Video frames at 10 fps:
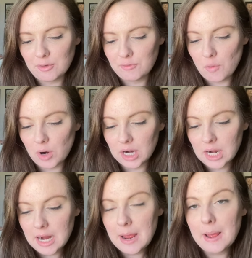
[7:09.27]
for
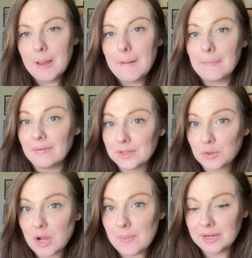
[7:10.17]
my
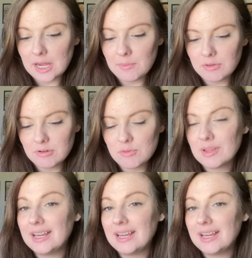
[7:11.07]
physical copy to come through.